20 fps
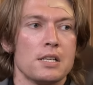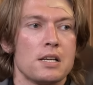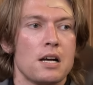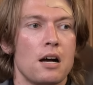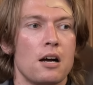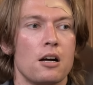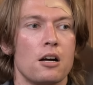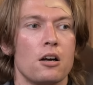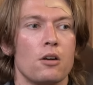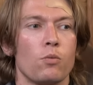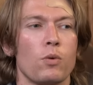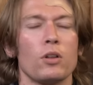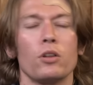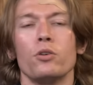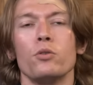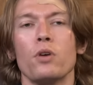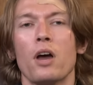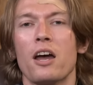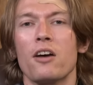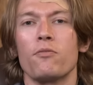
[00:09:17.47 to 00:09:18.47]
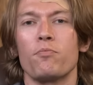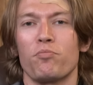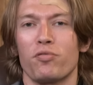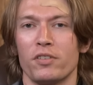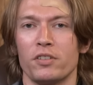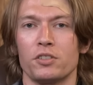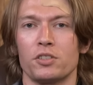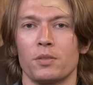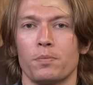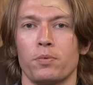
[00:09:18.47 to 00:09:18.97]
who have
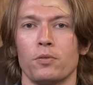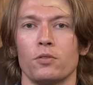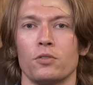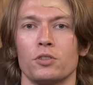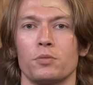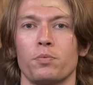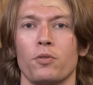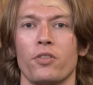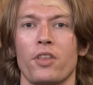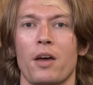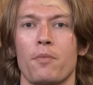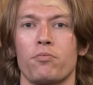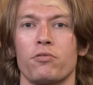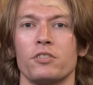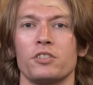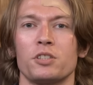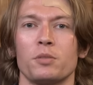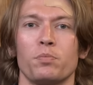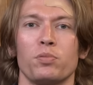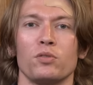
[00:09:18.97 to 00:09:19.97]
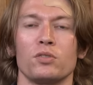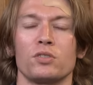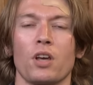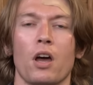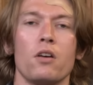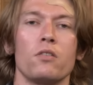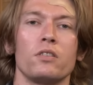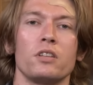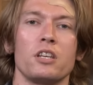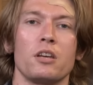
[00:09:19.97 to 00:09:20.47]
principles, but their principles
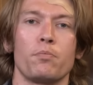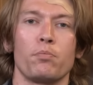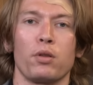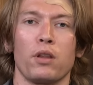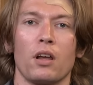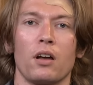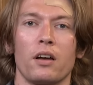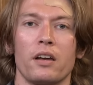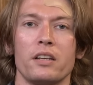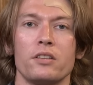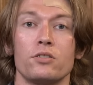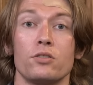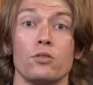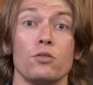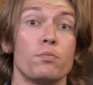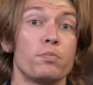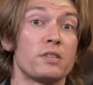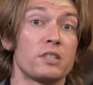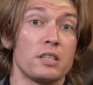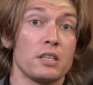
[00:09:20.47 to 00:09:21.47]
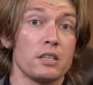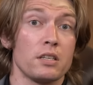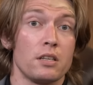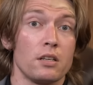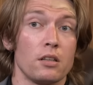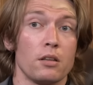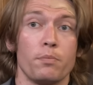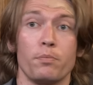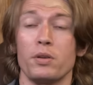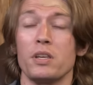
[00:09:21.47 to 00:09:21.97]
only apply to
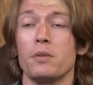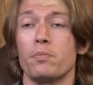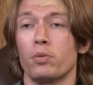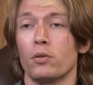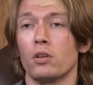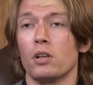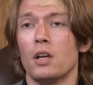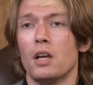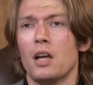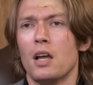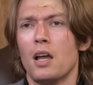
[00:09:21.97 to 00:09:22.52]
particular people,